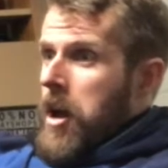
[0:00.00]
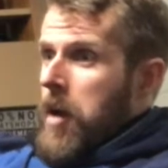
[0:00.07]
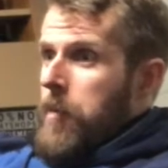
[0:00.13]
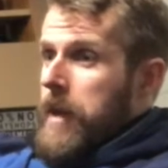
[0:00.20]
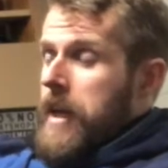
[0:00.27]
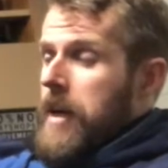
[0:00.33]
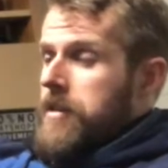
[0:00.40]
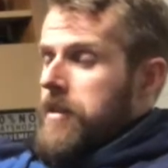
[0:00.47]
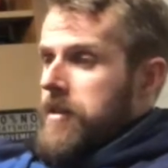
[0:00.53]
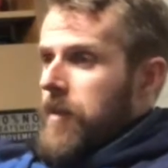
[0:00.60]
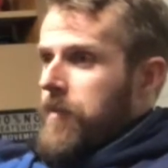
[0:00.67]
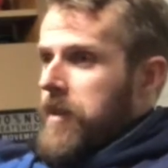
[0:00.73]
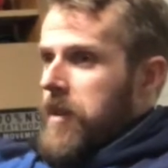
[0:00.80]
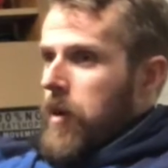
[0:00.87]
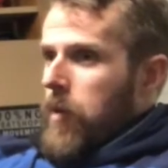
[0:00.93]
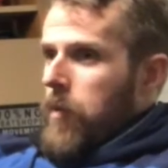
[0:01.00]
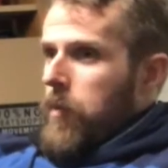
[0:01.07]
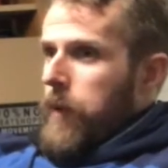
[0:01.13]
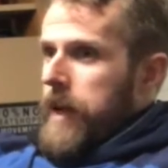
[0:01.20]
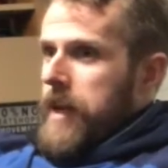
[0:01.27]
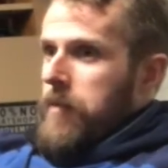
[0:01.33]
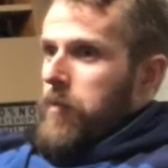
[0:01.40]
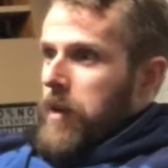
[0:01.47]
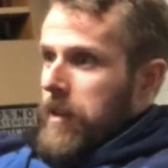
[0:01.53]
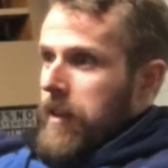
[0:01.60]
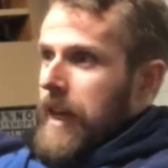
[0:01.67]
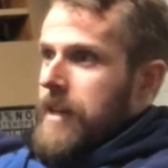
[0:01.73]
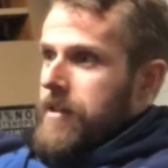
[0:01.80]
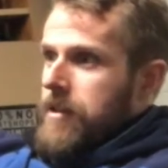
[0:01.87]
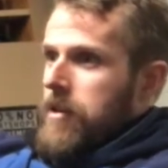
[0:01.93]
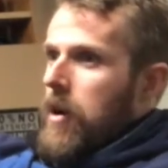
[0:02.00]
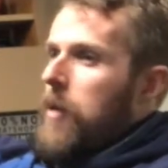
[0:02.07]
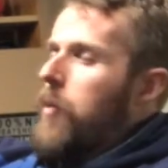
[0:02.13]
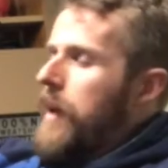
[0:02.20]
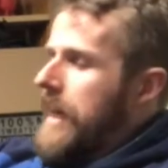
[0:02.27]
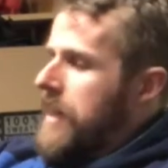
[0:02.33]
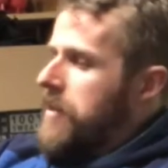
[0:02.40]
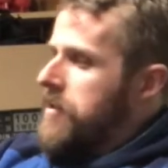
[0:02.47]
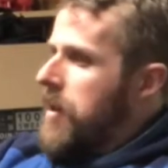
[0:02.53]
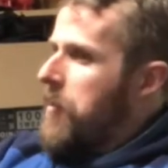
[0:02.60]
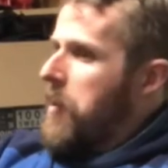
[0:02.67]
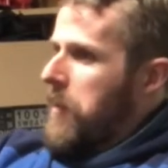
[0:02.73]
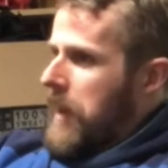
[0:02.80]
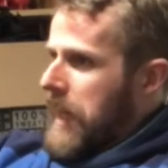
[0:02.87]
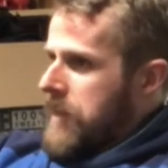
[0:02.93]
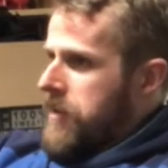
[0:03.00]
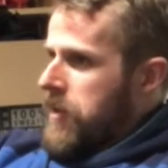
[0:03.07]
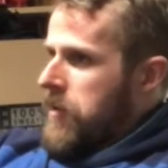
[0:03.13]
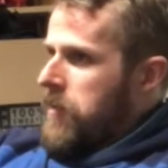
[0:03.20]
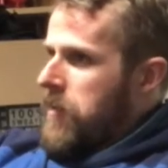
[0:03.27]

Because it's something that we can relate to, or we can somewhat relate to.